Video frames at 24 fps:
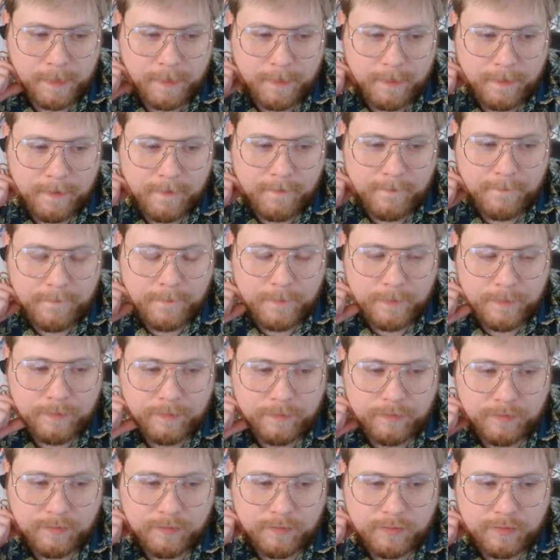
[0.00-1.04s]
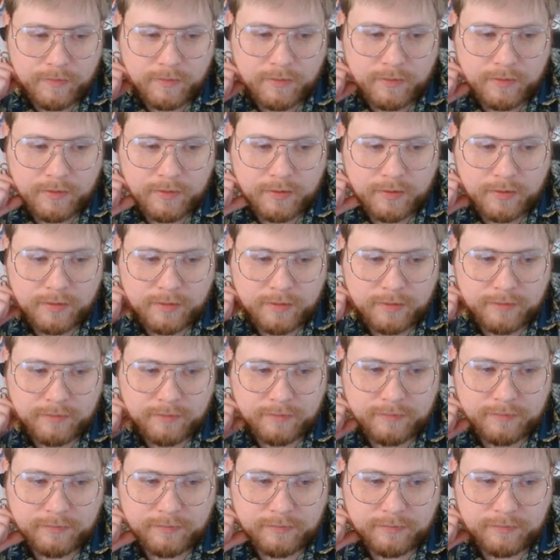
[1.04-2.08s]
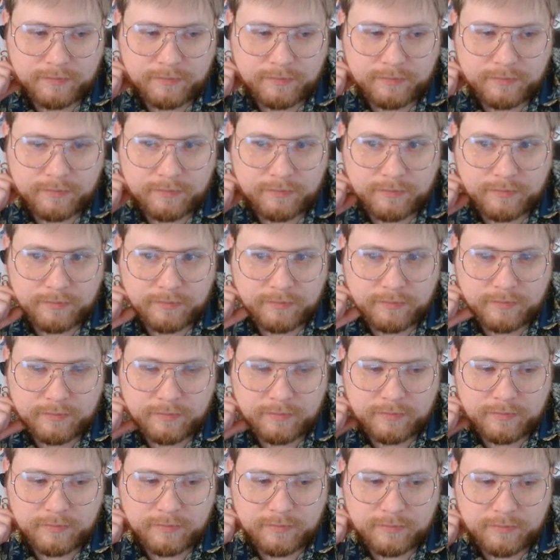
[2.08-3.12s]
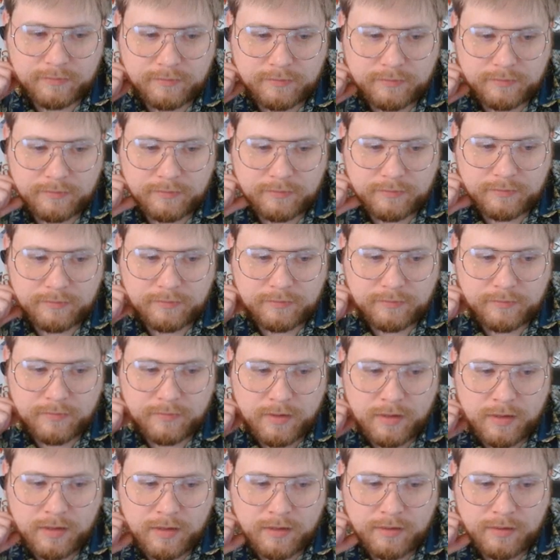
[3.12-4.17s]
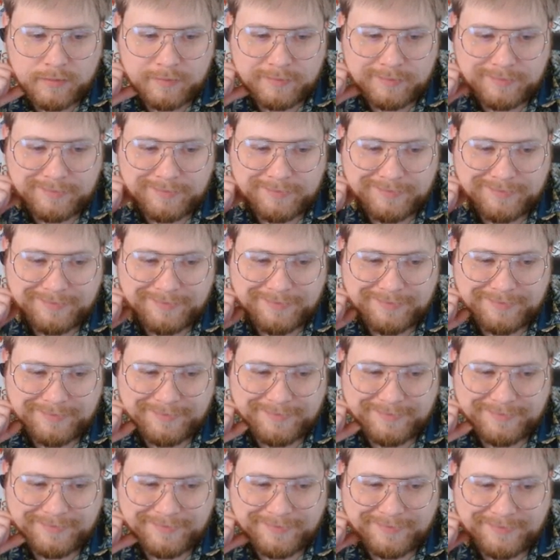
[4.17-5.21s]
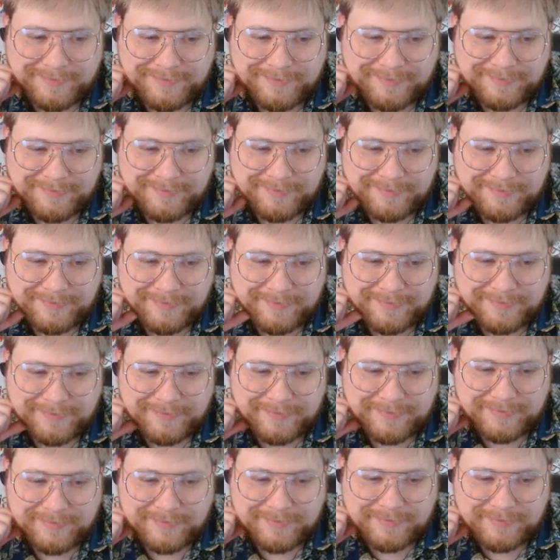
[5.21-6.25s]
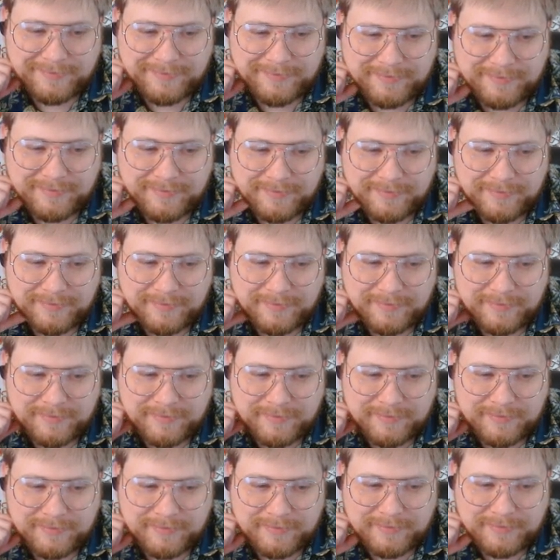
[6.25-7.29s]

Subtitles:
Nothing is said.